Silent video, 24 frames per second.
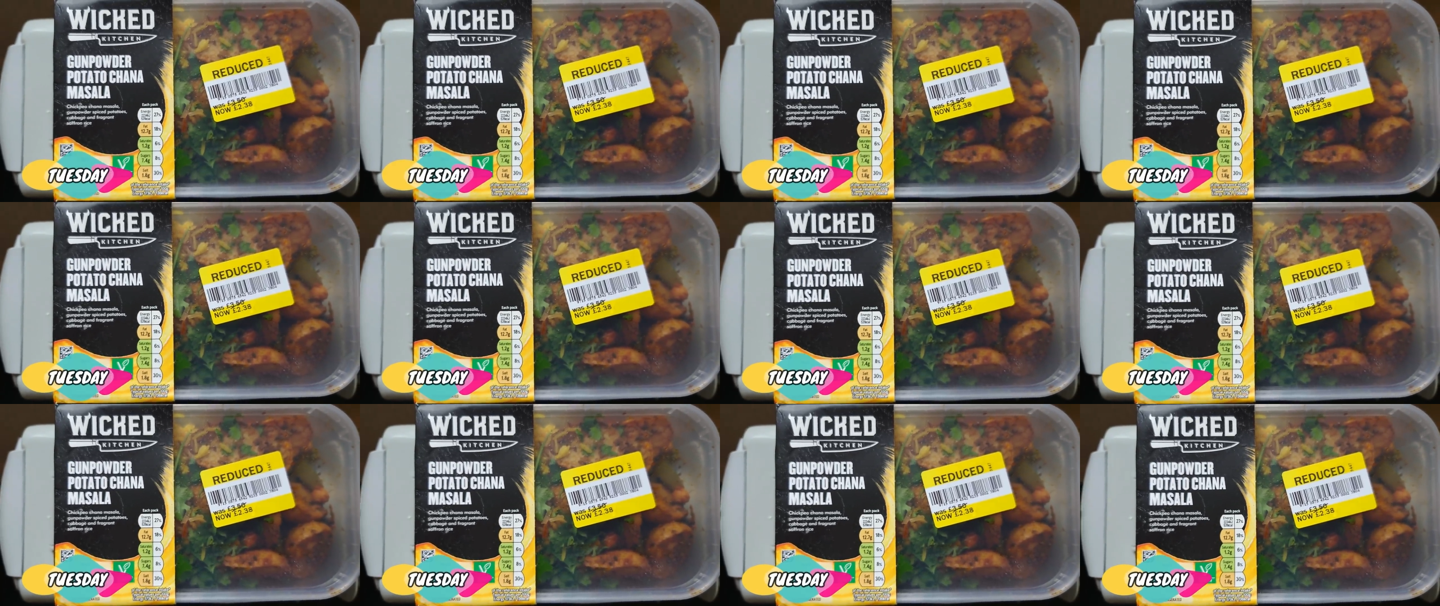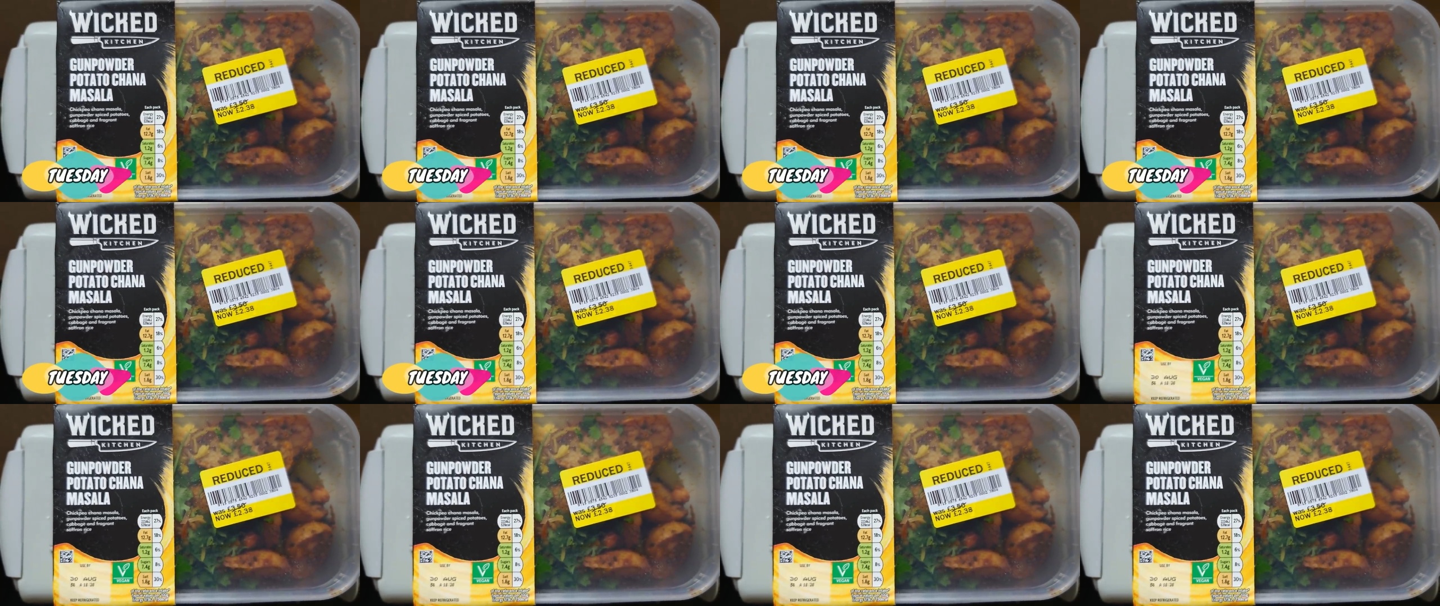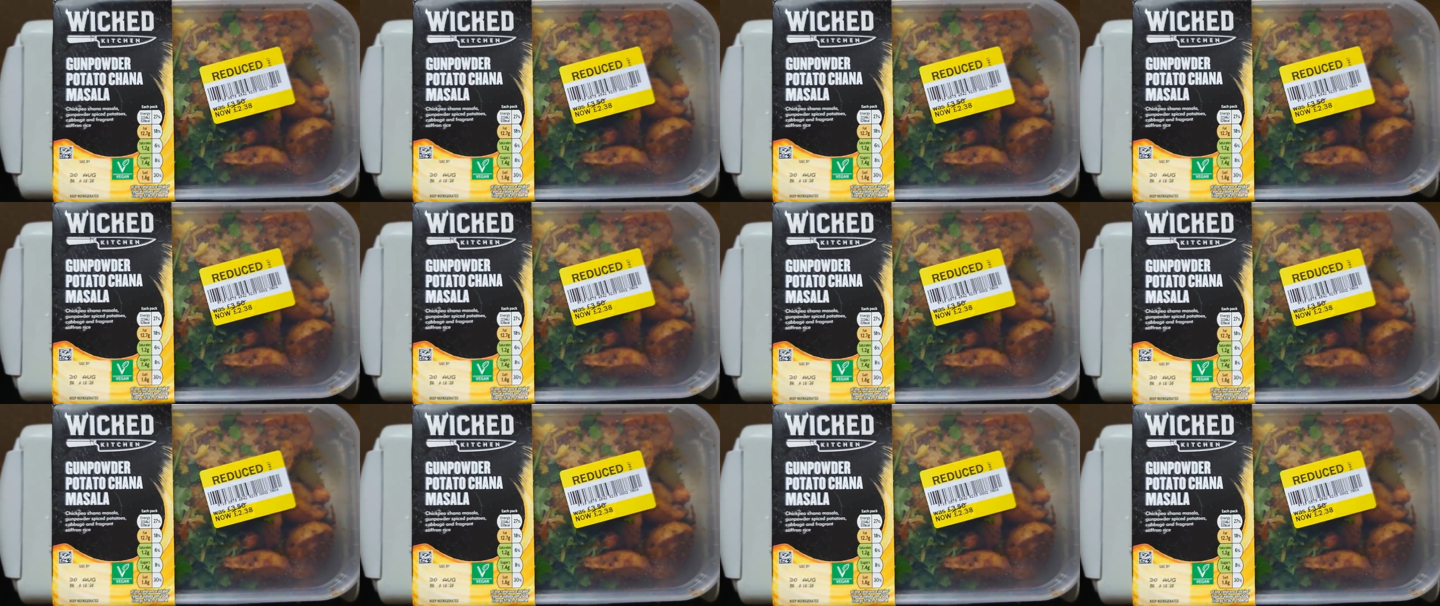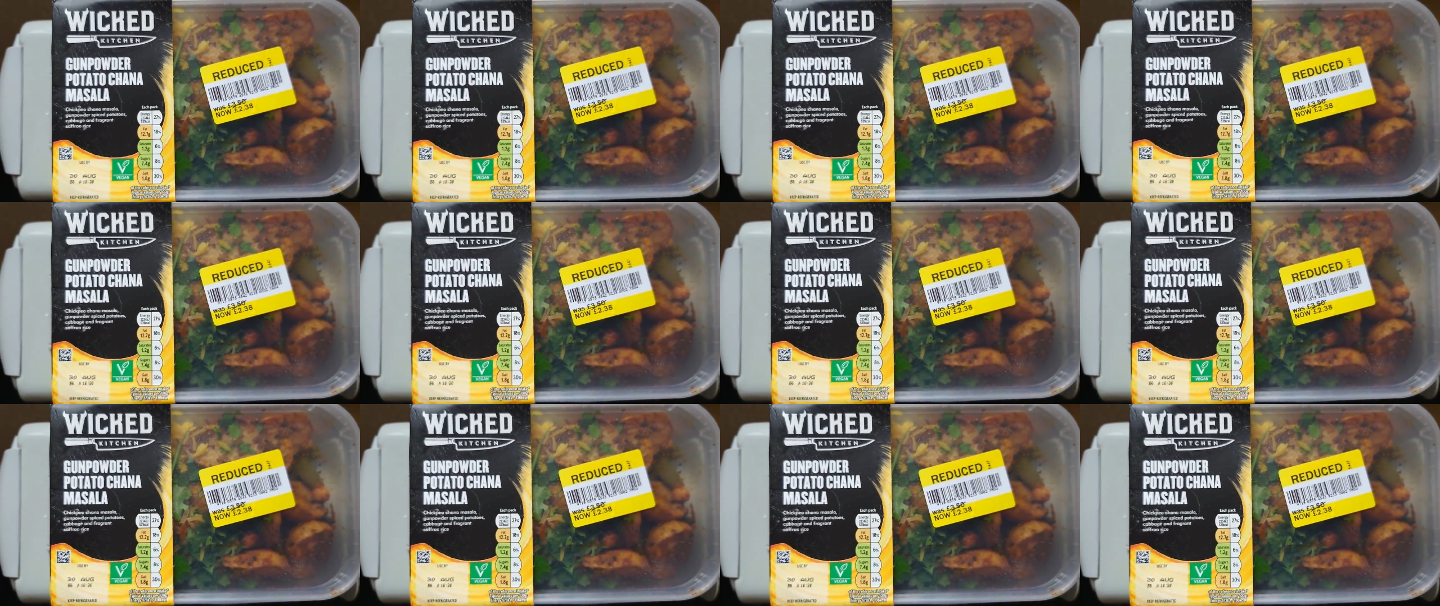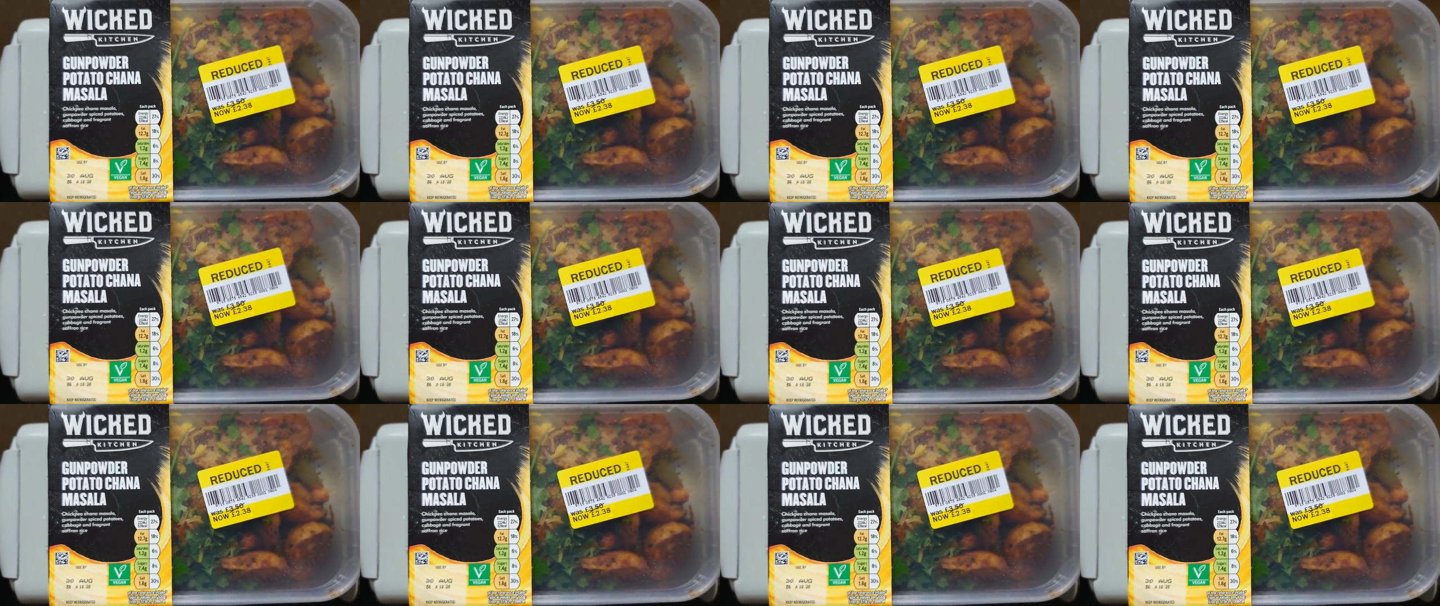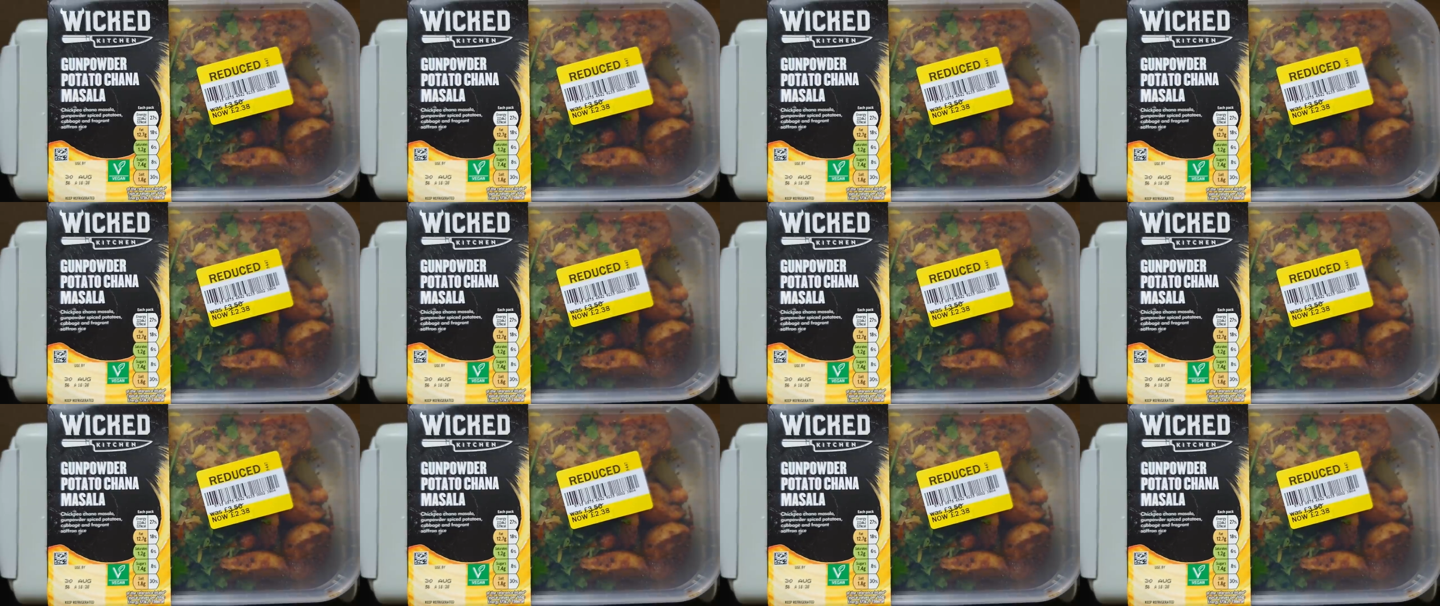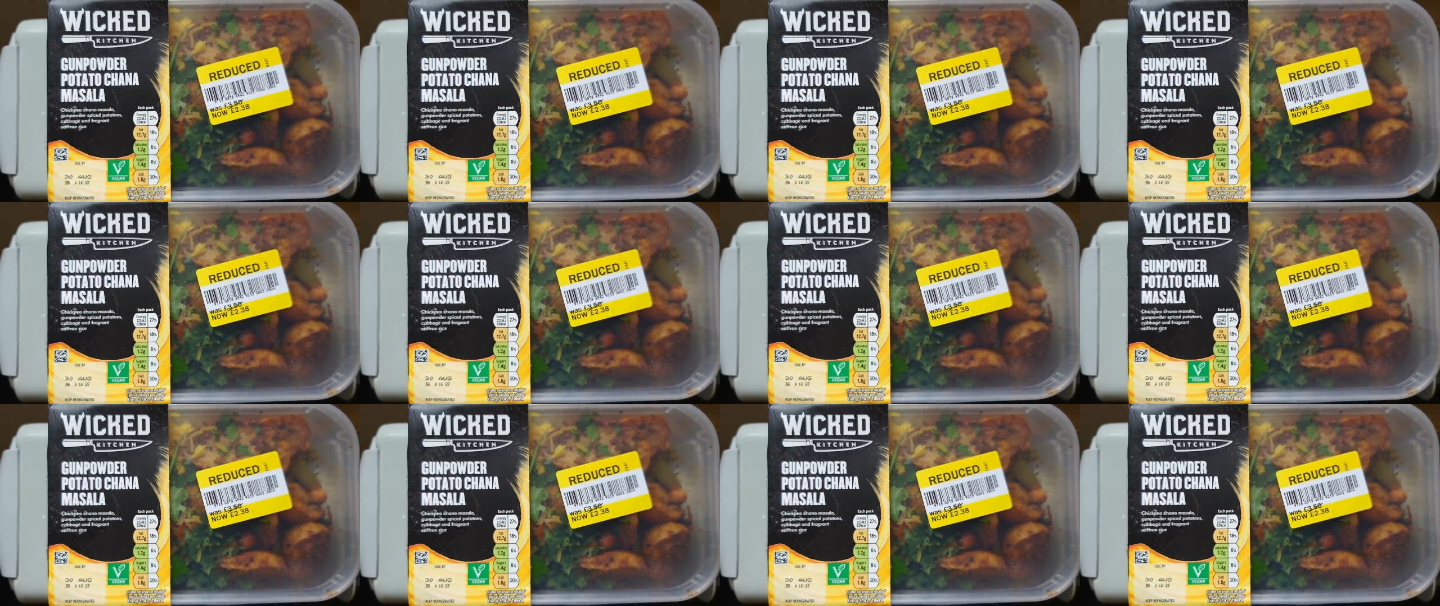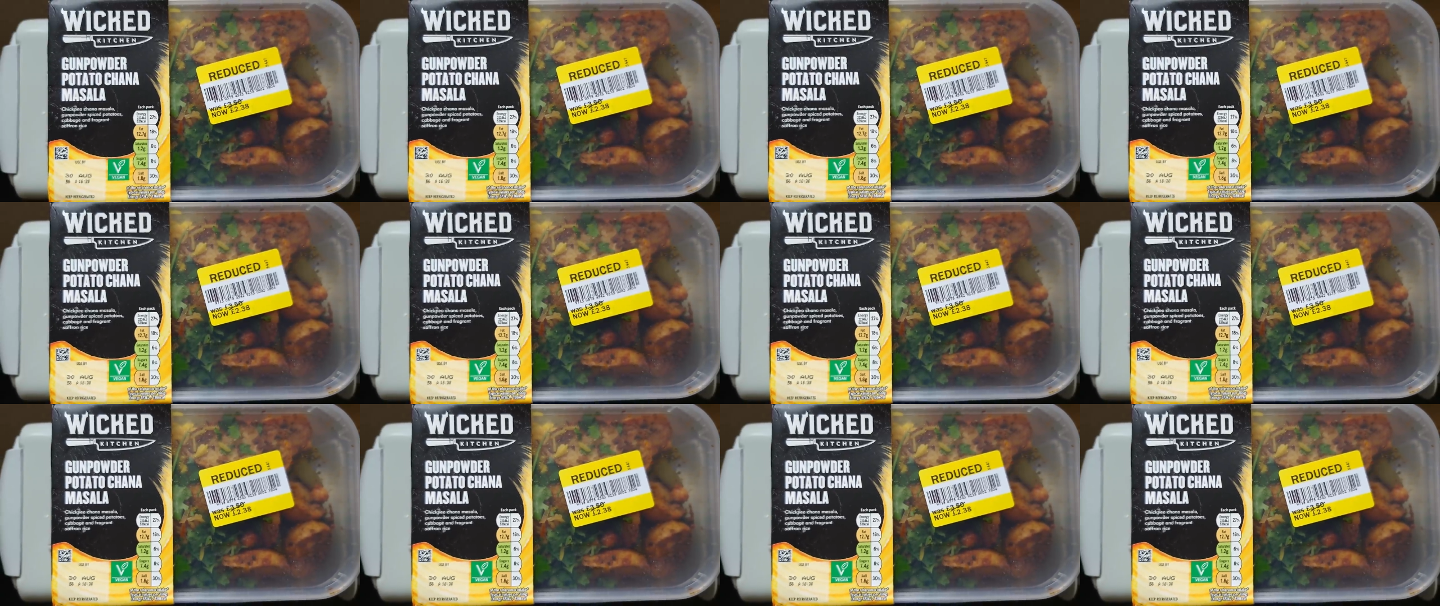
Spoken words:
(no speaker visible)